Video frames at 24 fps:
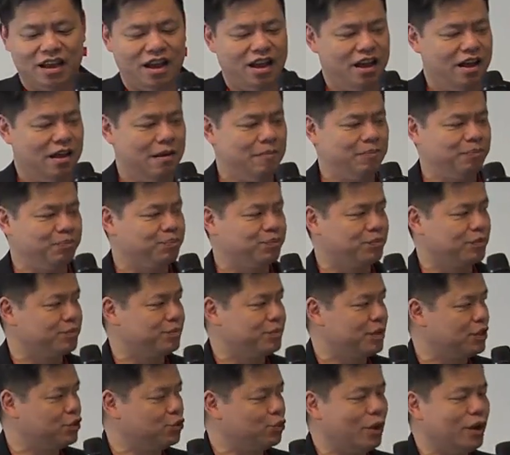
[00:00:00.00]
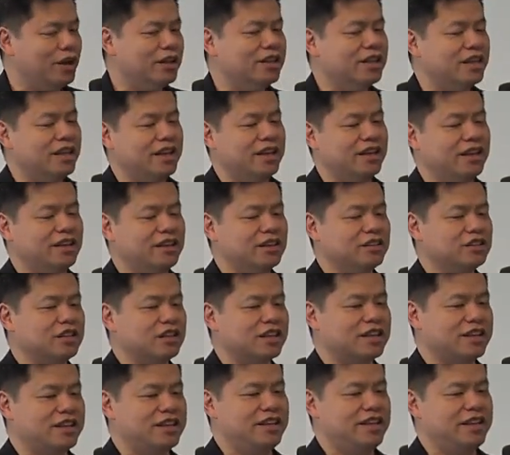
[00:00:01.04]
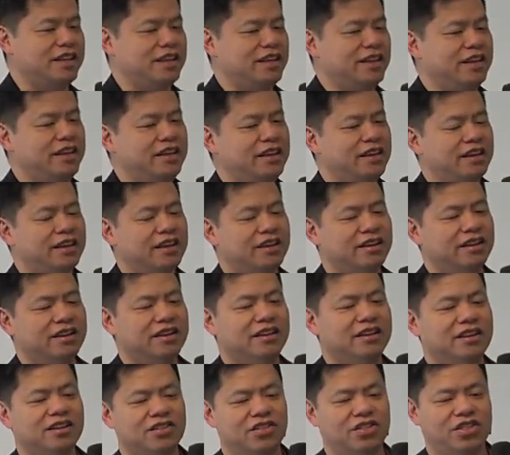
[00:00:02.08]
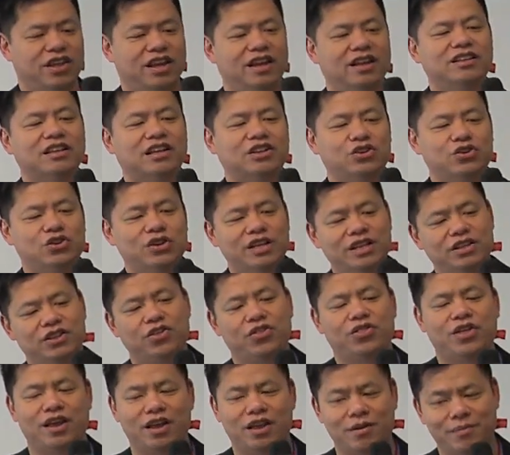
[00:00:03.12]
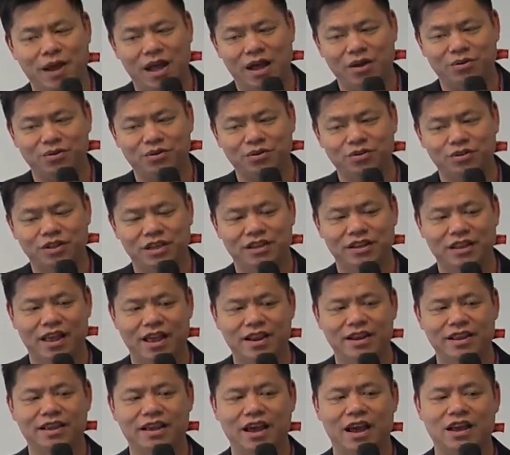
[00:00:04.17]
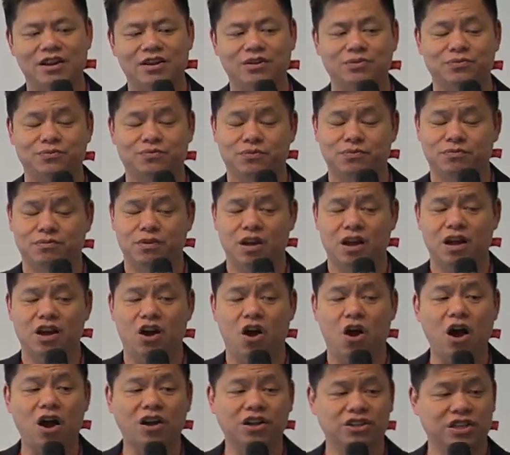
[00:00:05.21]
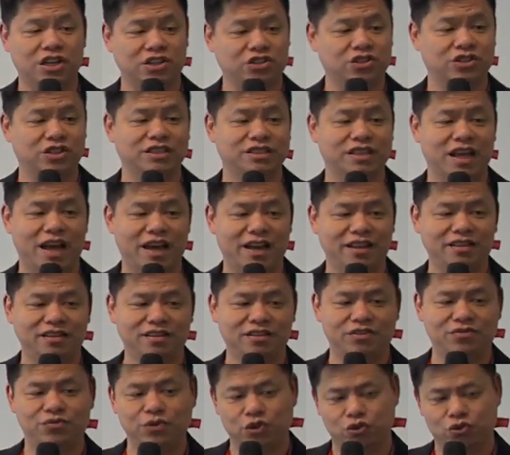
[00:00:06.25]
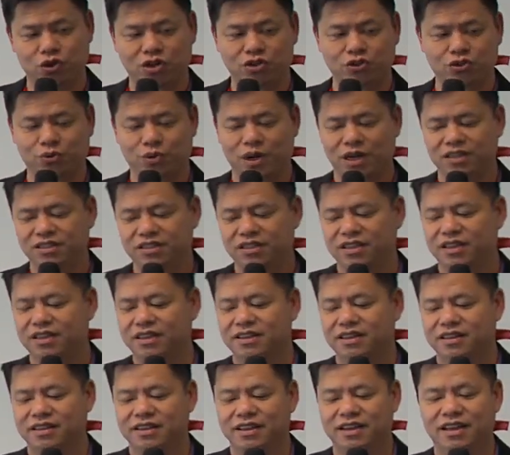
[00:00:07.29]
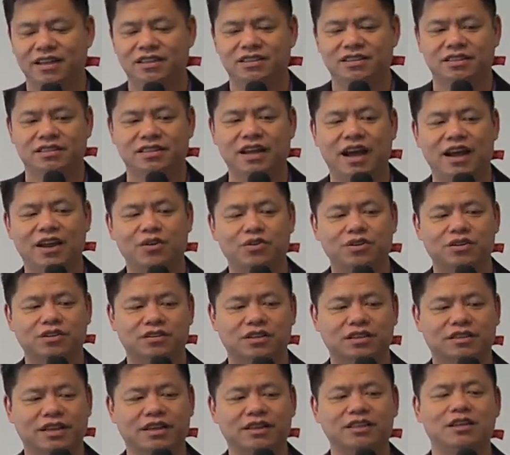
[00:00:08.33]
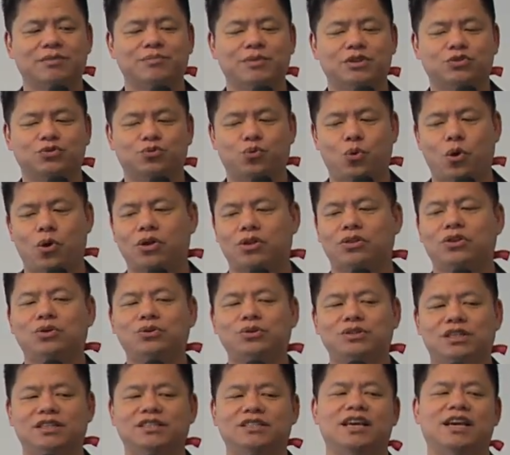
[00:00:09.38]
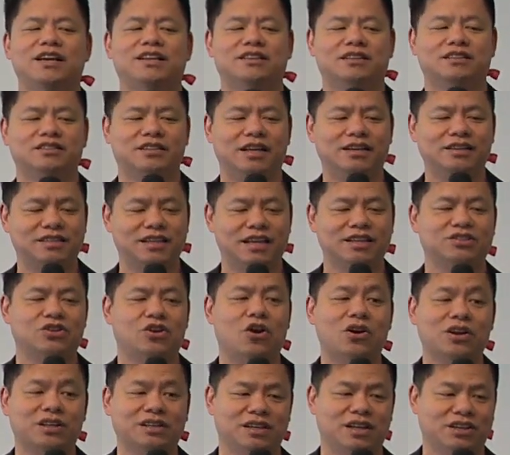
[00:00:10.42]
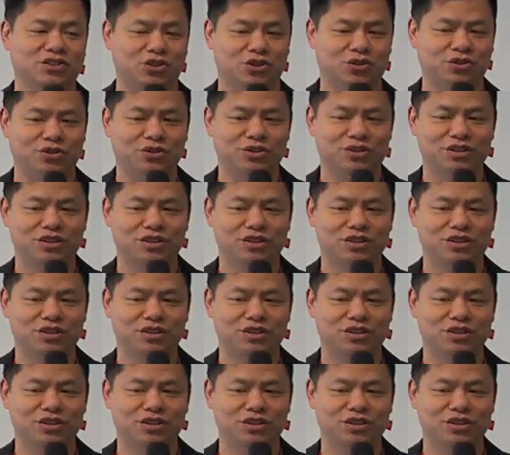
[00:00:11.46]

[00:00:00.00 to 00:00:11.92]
Um, because one of the, the key thing that you need to think about in any kind of uh, architecture design, infrastructure-wise, it's that the dictum is workload dictates architecture.